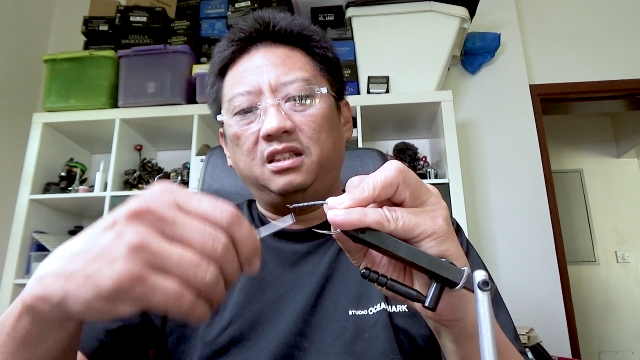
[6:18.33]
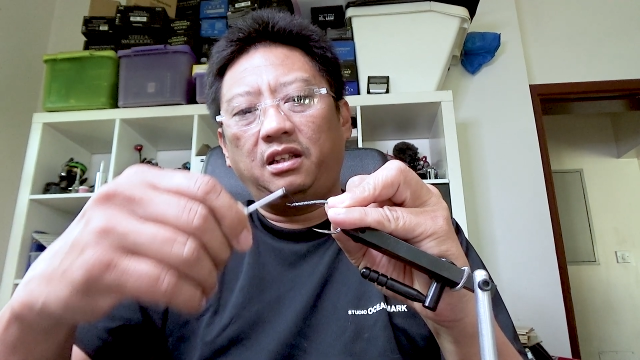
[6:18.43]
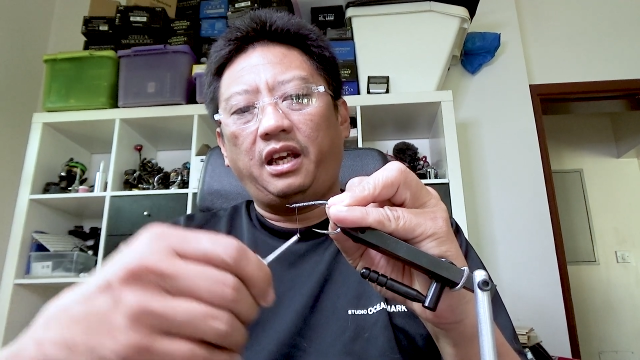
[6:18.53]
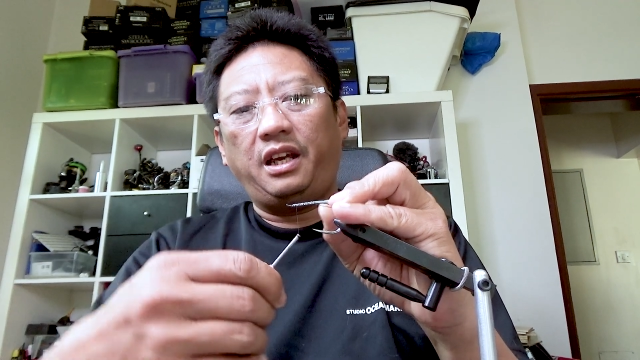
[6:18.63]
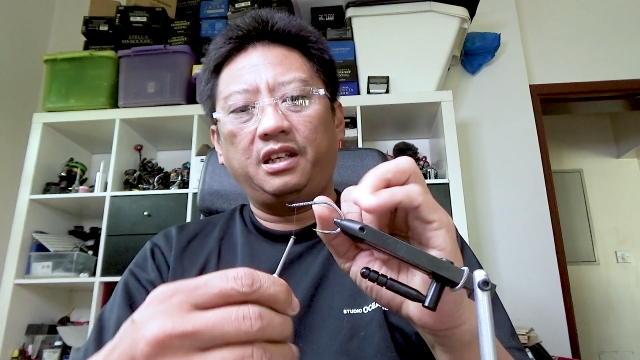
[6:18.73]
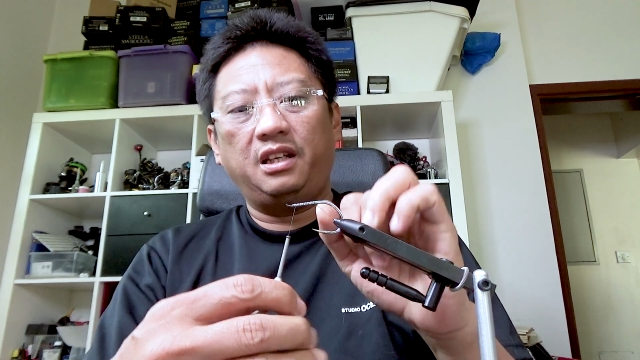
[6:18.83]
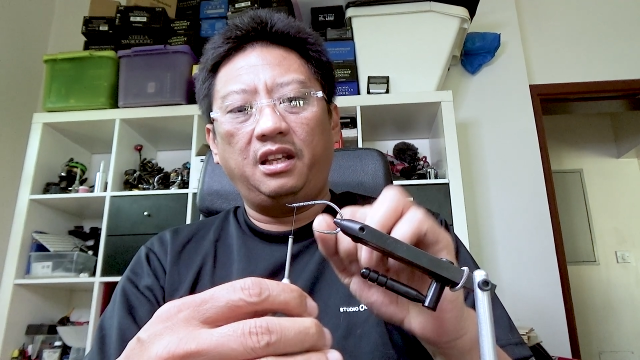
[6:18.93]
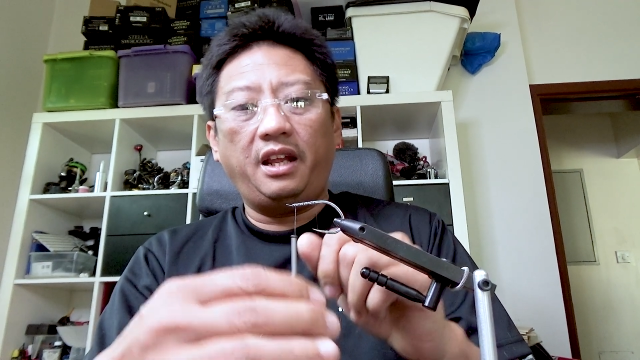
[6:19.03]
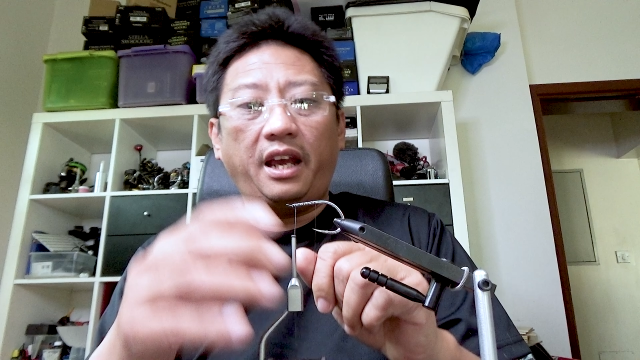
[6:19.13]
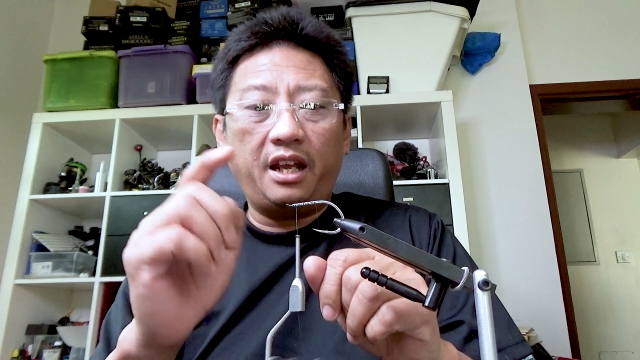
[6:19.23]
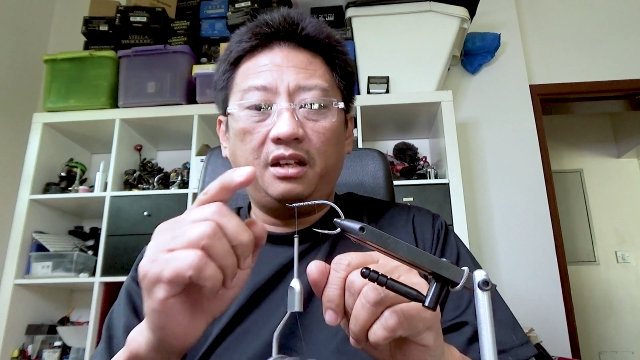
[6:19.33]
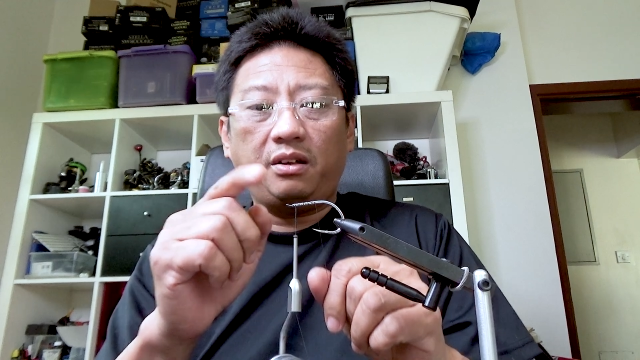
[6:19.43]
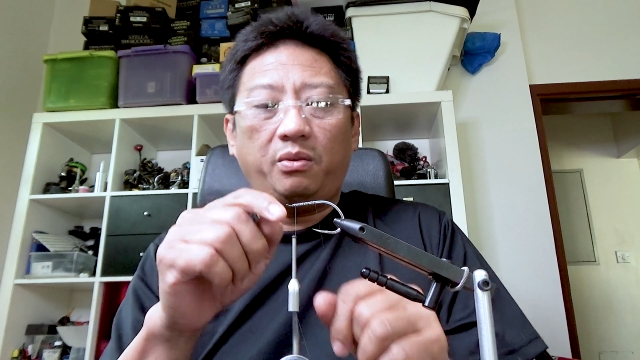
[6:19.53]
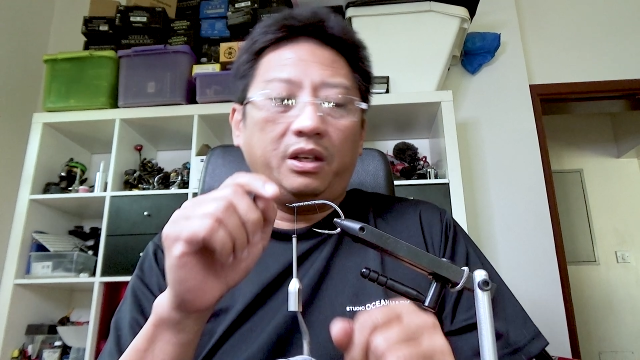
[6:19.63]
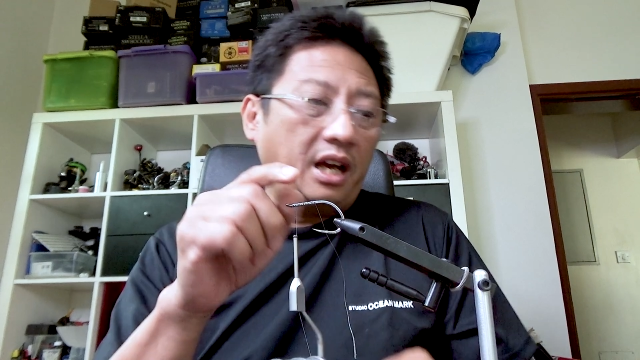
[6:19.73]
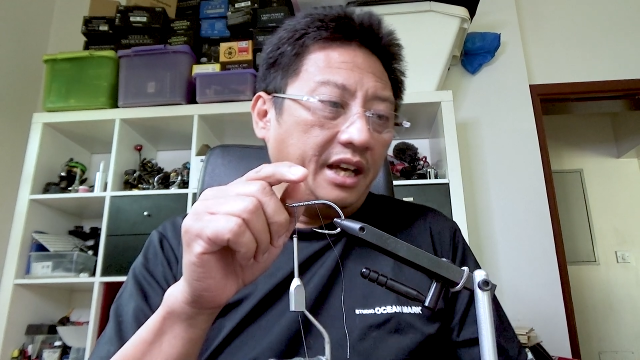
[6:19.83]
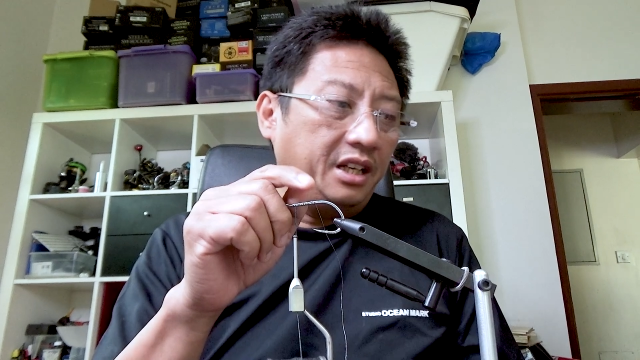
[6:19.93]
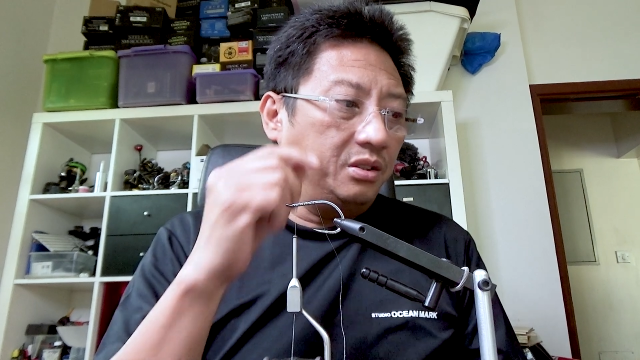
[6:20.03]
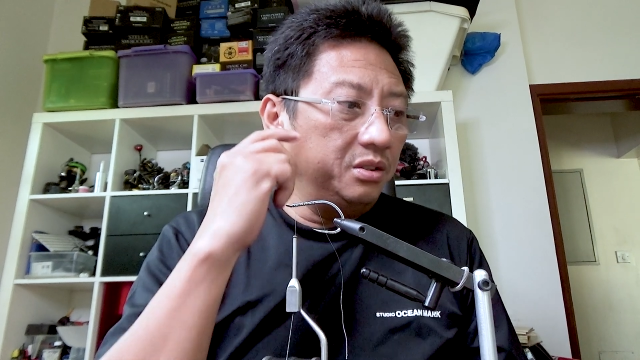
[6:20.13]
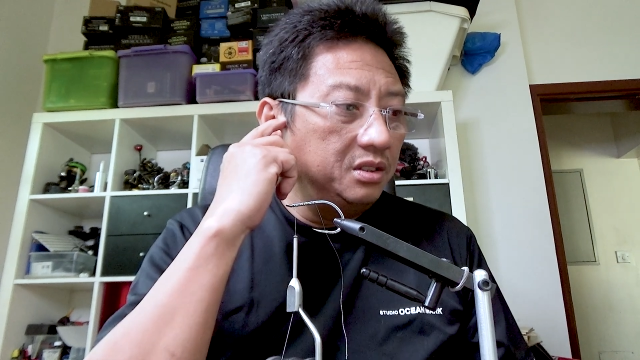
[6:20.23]
Okay, then what I
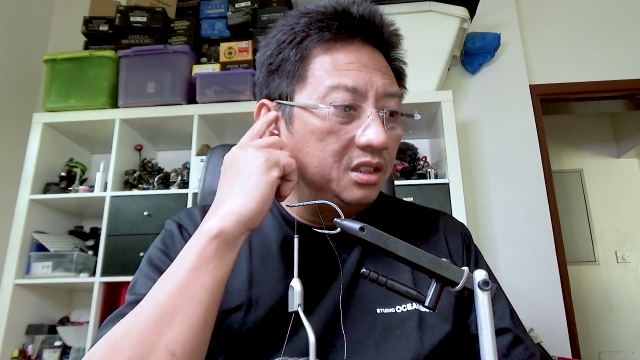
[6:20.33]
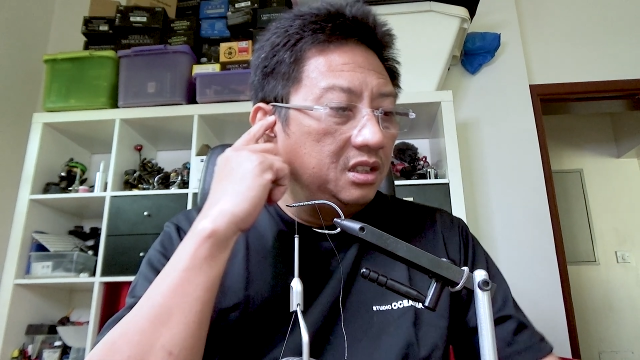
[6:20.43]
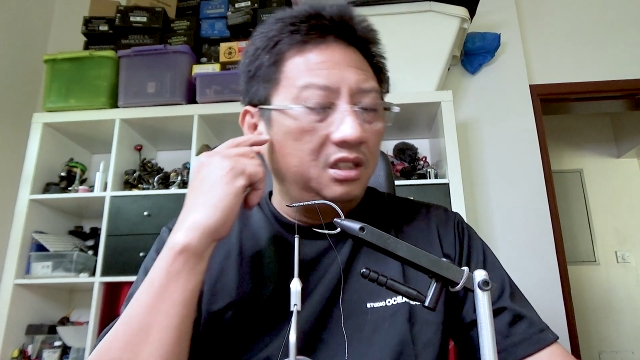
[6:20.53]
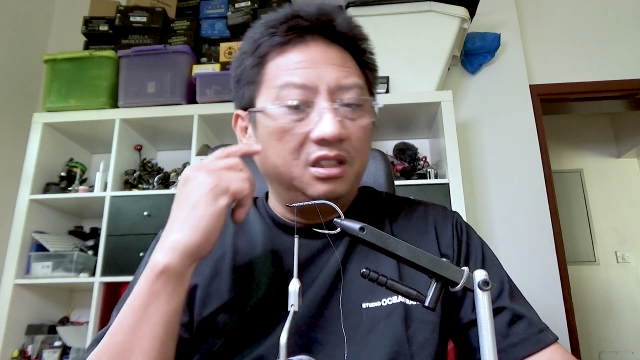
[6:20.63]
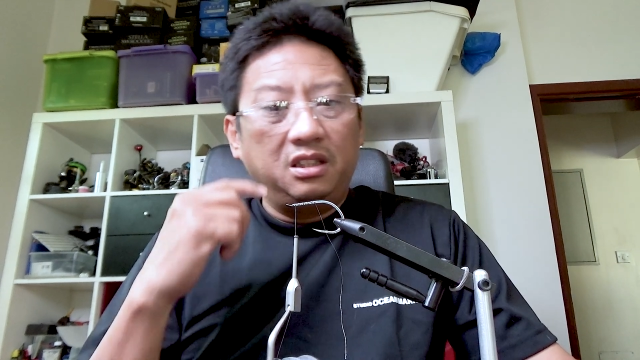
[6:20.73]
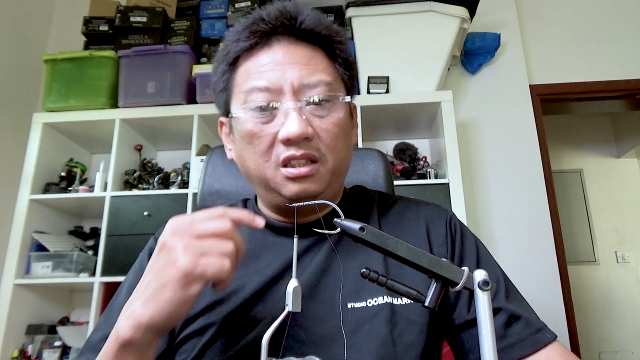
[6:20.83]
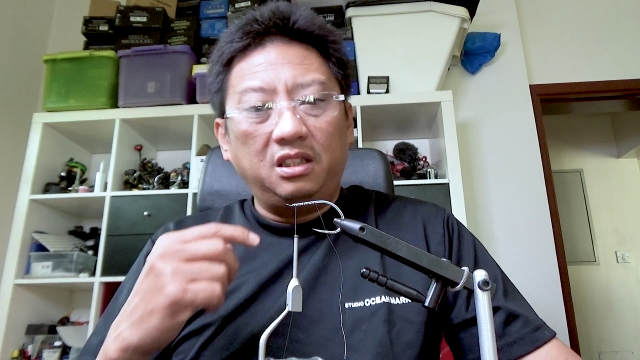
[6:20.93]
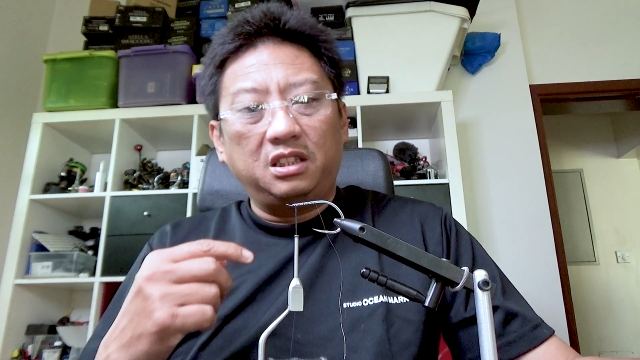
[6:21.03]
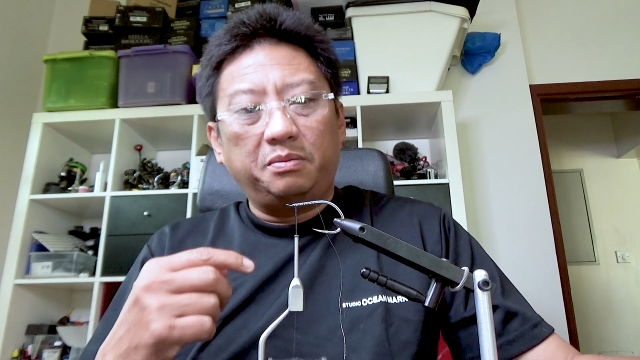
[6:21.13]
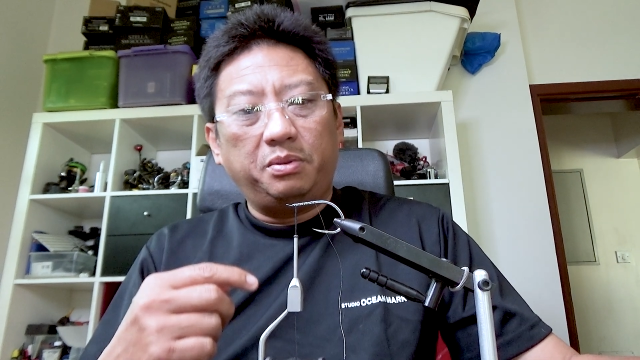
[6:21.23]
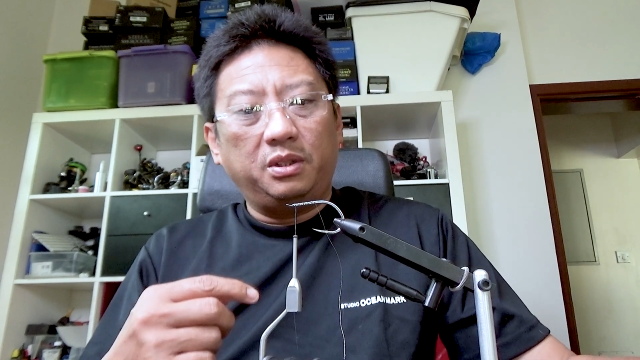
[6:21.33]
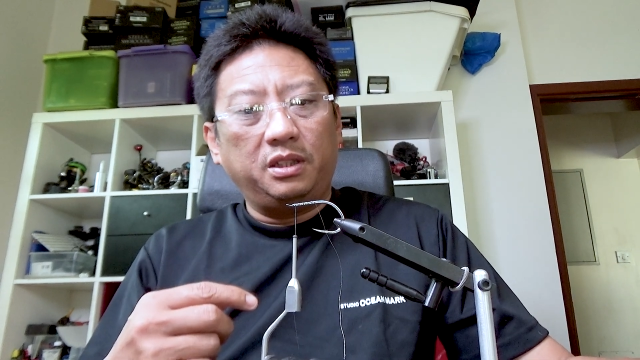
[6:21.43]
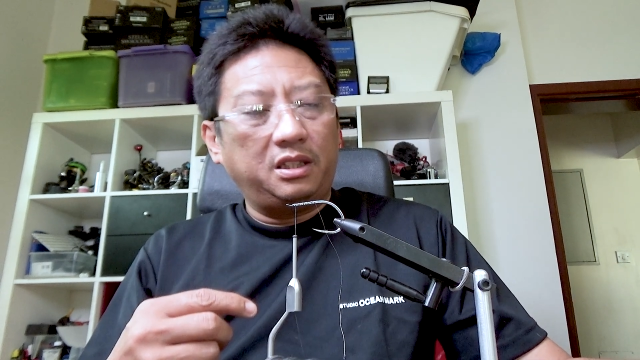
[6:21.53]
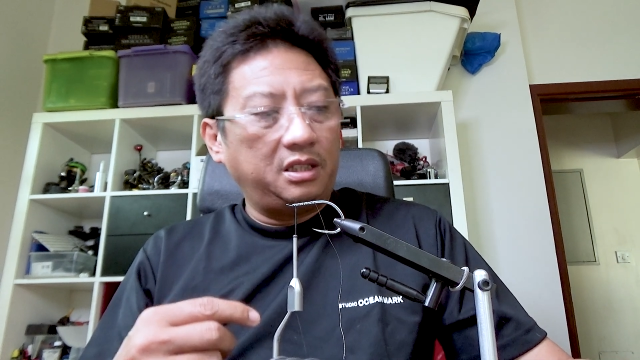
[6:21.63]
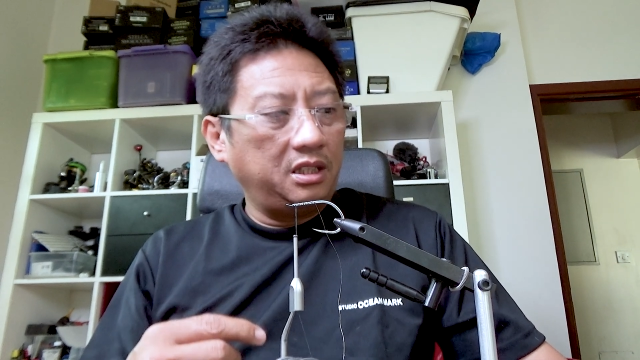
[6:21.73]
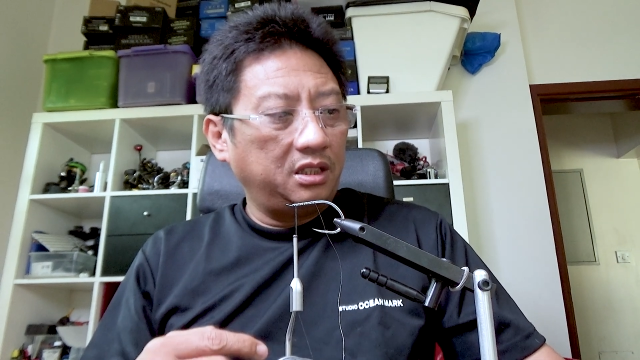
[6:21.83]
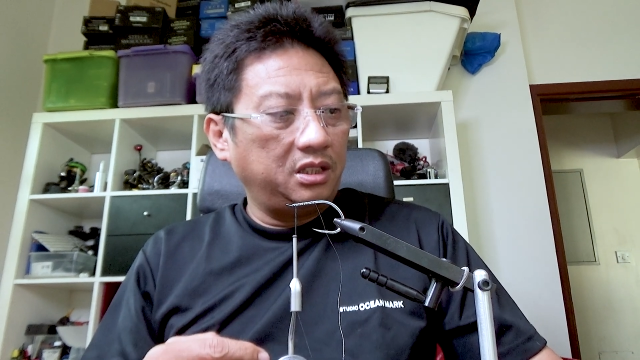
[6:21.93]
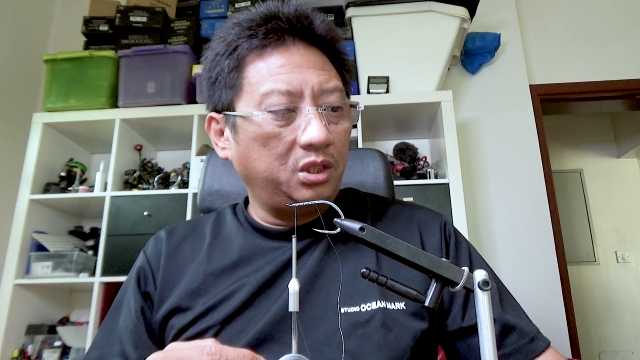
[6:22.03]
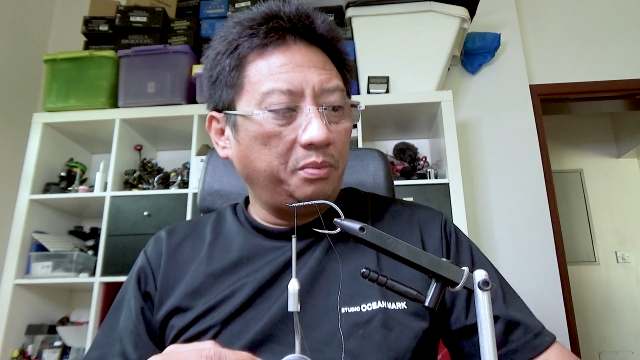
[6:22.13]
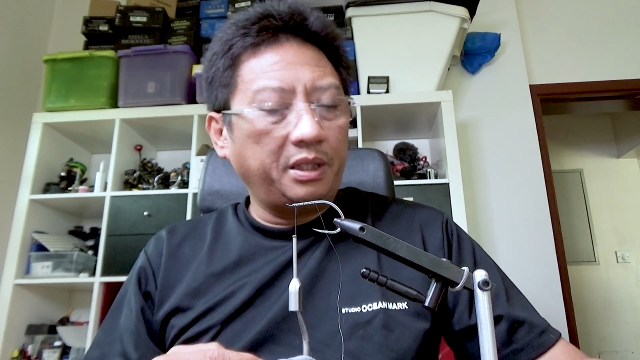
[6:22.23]
do is put
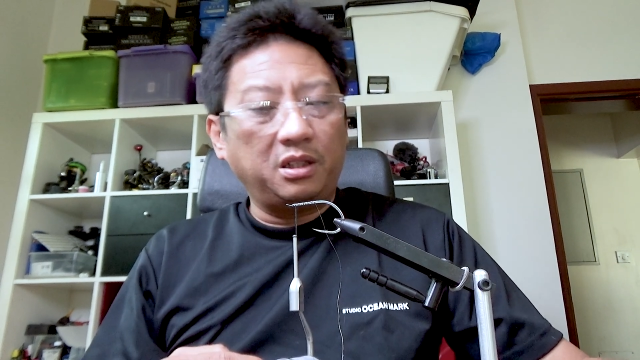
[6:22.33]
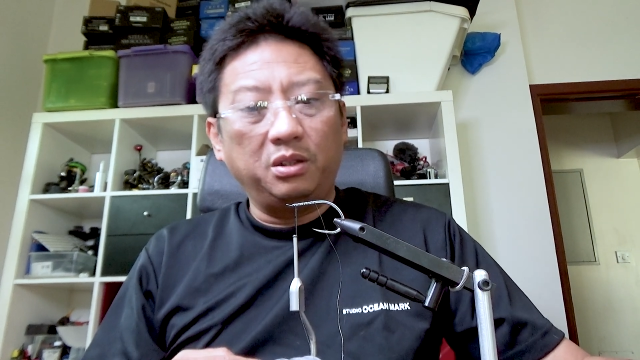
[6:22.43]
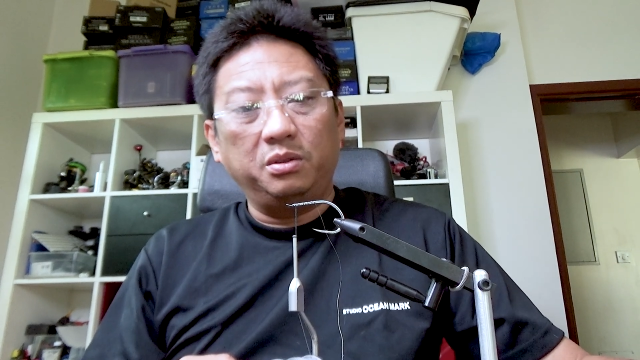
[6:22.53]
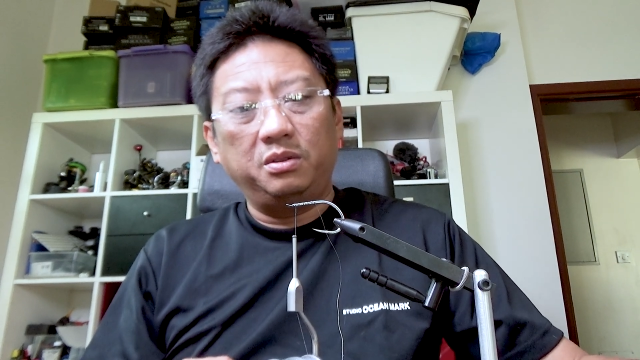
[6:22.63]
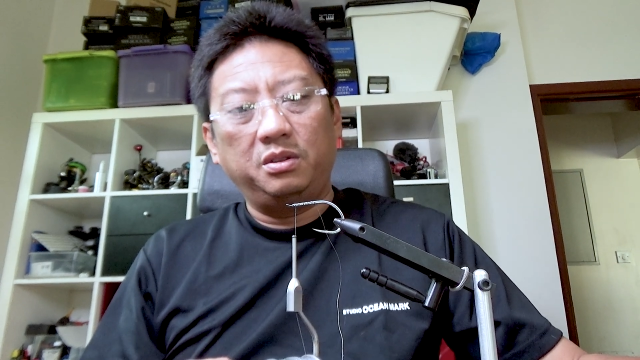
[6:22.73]
super glue